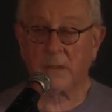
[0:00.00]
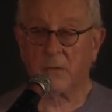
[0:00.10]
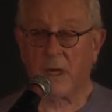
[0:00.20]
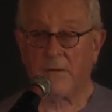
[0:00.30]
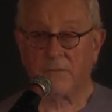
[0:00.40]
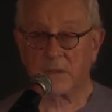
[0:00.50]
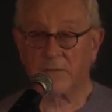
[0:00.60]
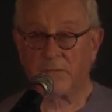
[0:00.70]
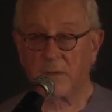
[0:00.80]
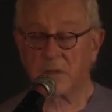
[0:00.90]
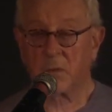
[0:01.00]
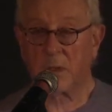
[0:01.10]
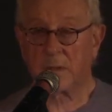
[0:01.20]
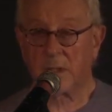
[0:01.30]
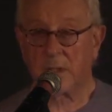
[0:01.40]
Grof was the first
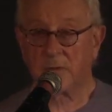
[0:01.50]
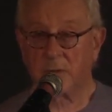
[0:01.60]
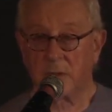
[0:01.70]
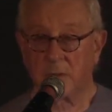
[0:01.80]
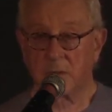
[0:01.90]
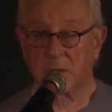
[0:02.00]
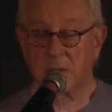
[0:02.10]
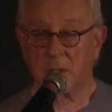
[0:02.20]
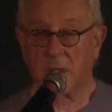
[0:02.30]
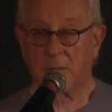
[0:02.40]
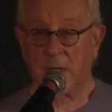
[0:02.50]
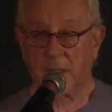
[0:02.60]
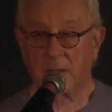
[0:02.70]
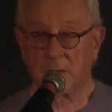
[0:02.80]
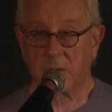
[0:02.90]
one to introduce John
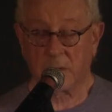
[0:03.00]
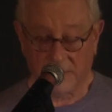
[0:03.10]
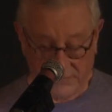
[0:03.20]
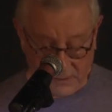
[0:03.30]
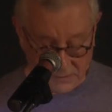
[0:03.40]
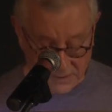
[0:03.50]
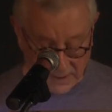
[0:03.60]
Mack to UFOs.